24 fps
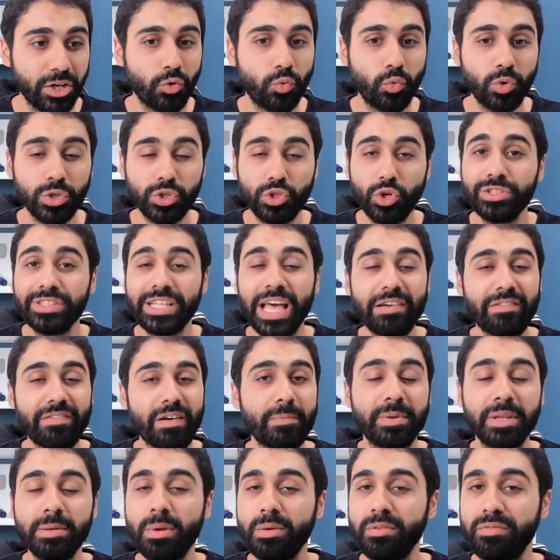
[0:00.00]
We don't have a
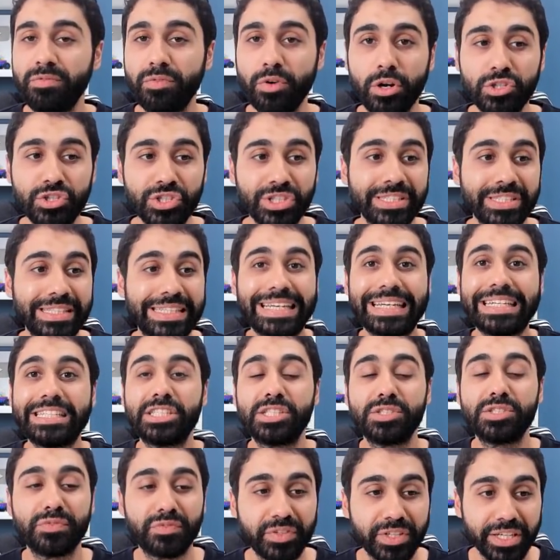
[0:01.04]
premium version,
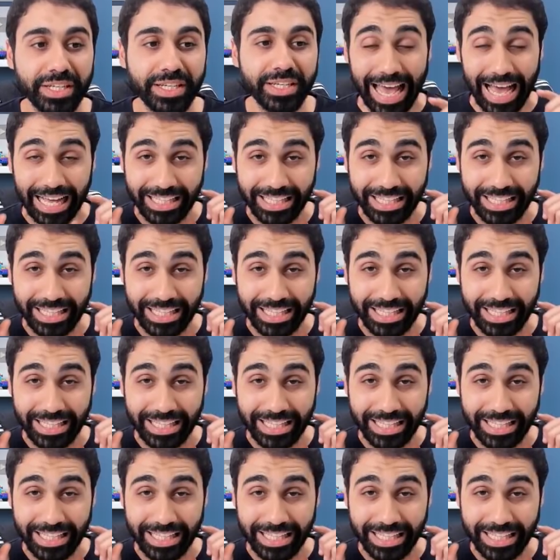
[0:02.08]
it's free.